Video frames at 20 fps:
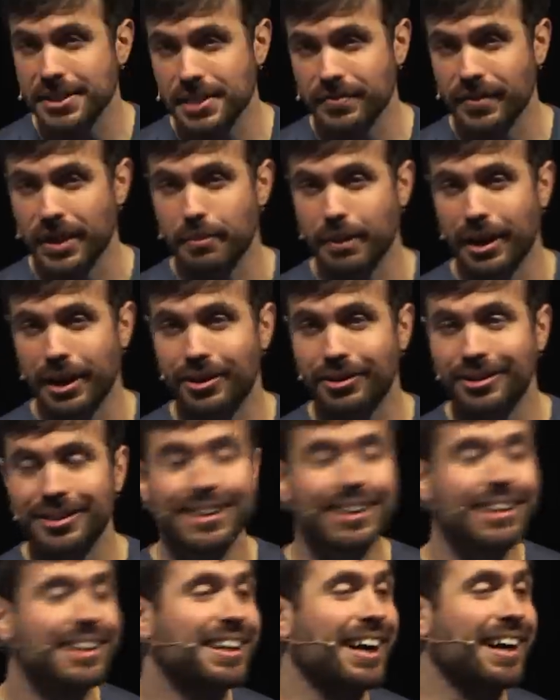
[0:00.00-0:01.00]
of email,
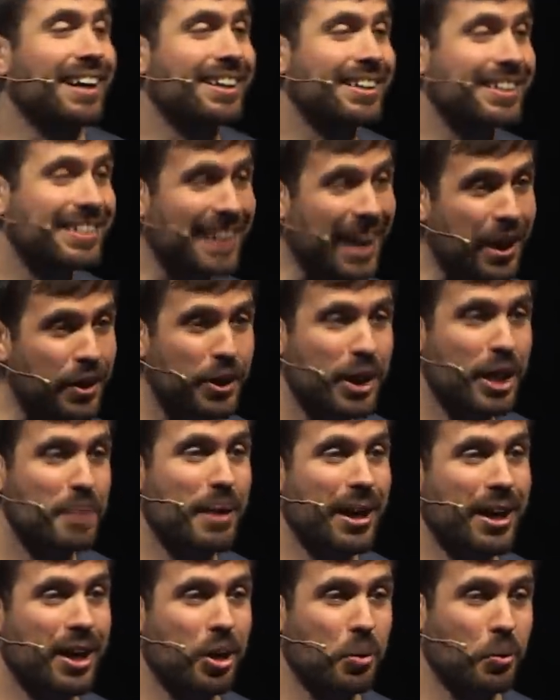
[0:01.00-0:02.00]
got clarity
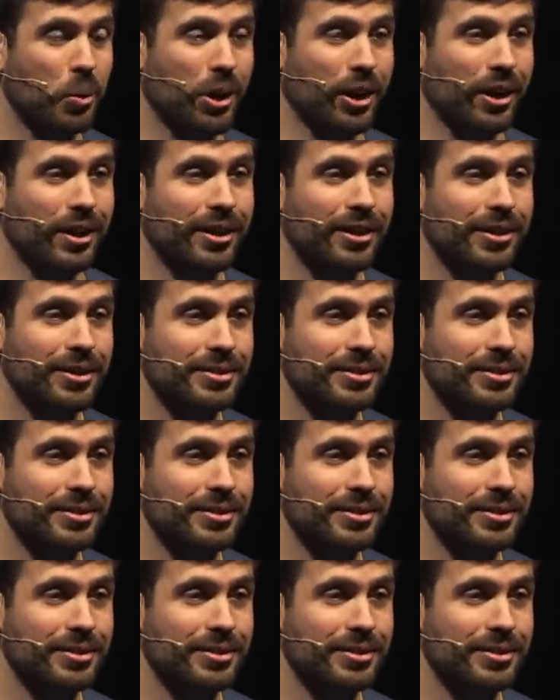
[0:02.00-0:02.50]
about our work,